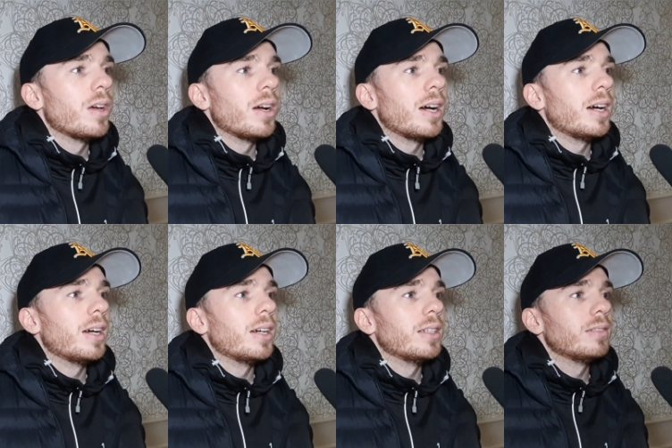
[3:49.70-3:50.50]
You
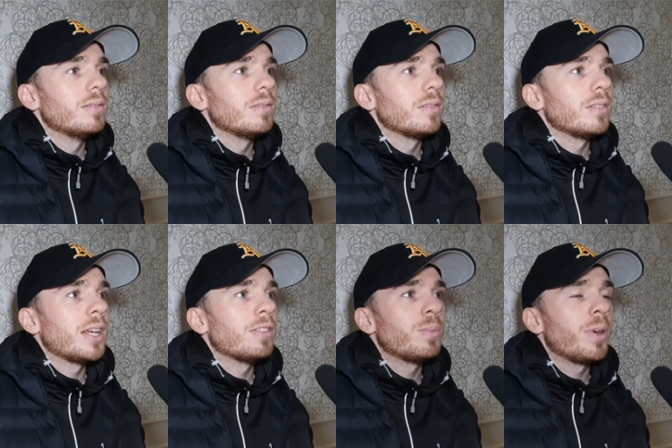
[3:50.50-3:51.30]
have
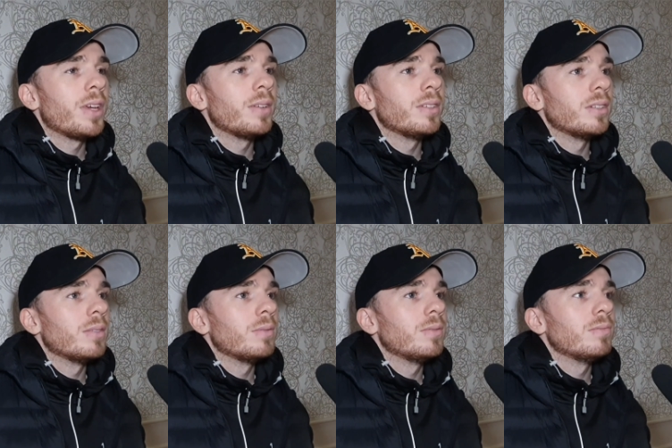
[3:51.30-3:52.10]
to pay
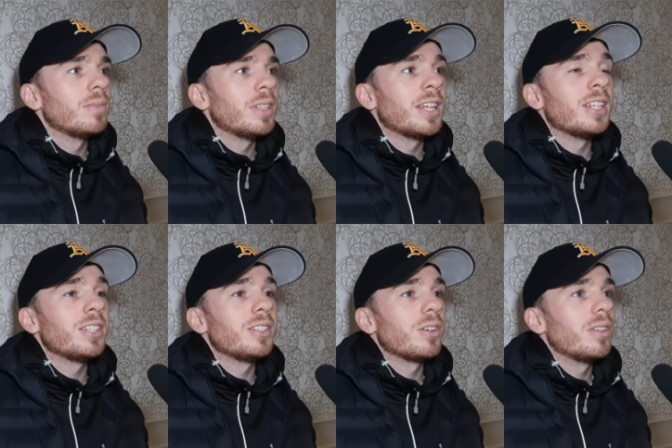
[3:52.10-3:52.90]

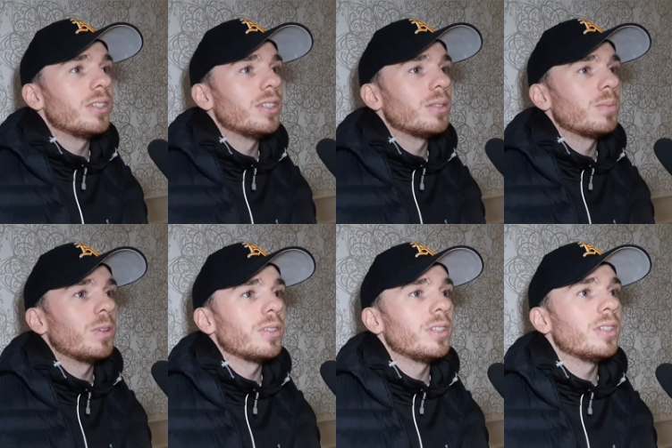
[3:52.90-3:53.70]
attention to all these
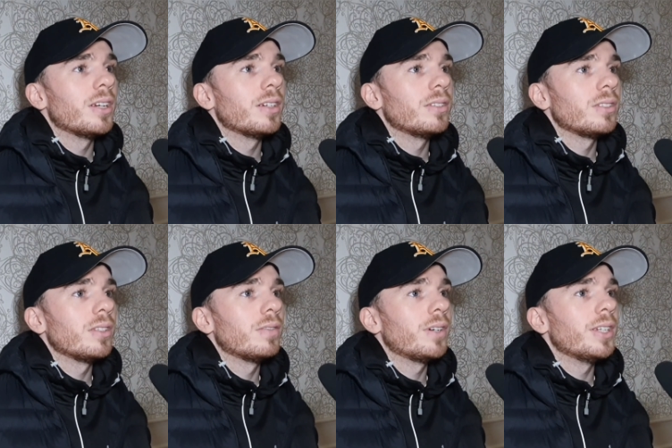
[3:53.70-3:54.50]
small details in
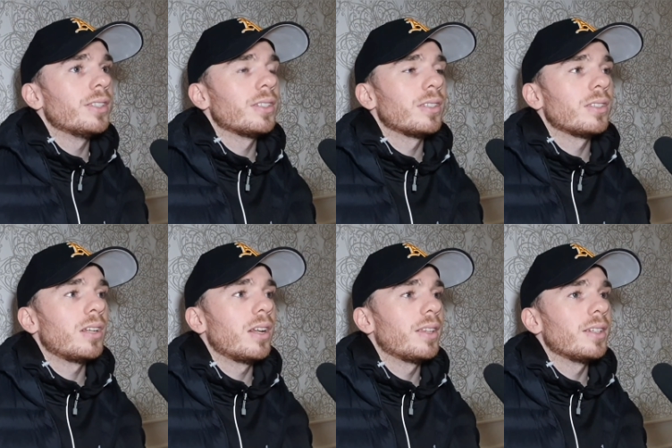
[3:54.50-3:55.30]
the fights. There's a
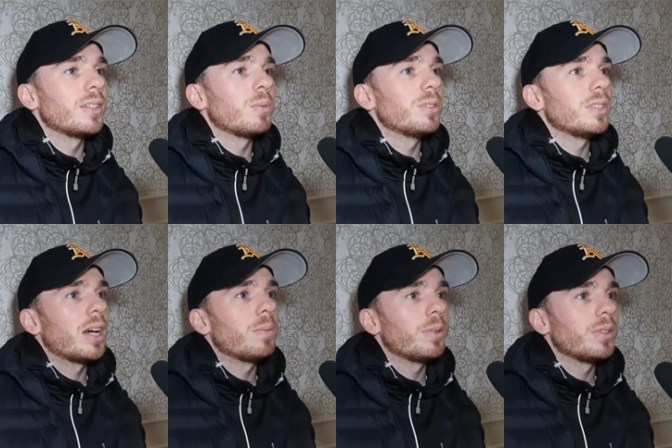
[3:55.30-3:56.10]
lot of things I wasn't
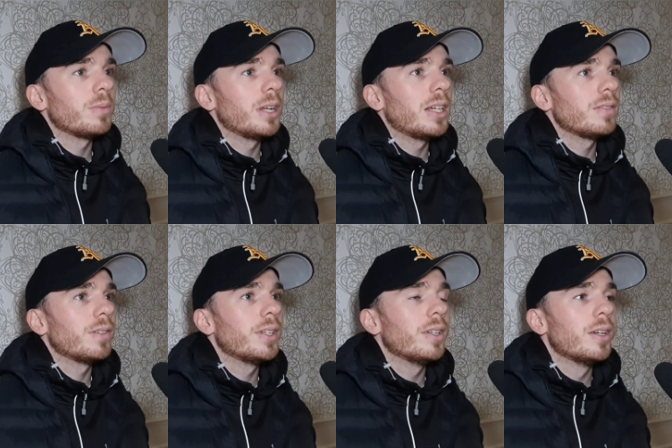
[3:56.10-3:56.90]
happy with in my last
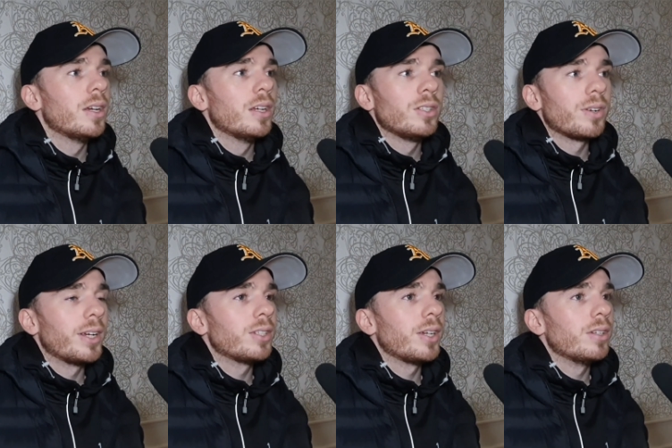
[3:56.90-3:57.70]
fight. Try
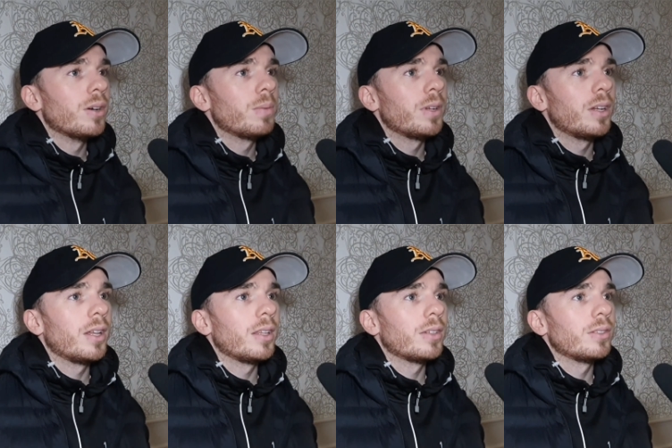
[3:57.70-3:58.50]
to tighten up on a
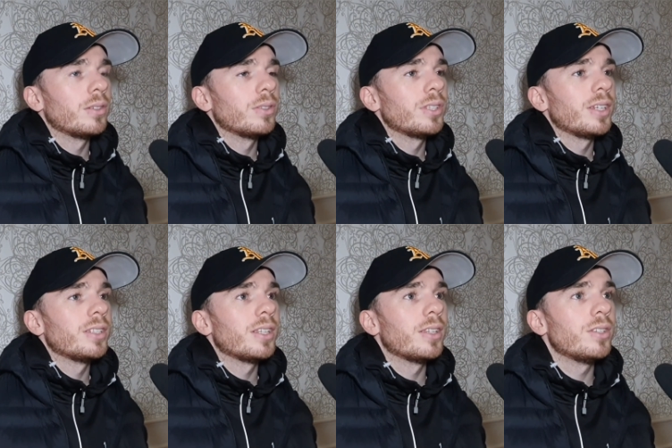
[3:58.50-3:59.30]
lot of those
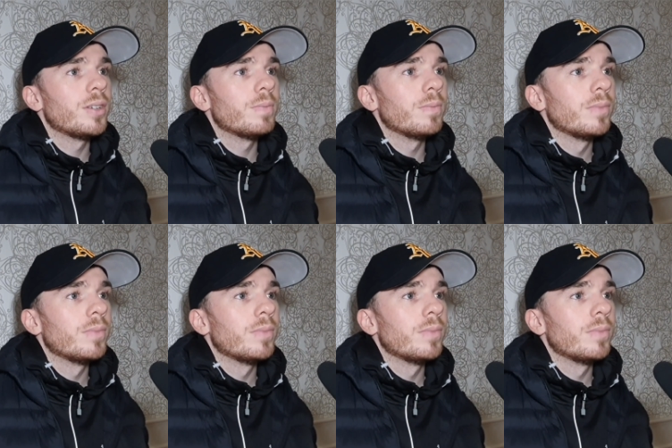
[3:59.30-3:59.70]
things in the gym.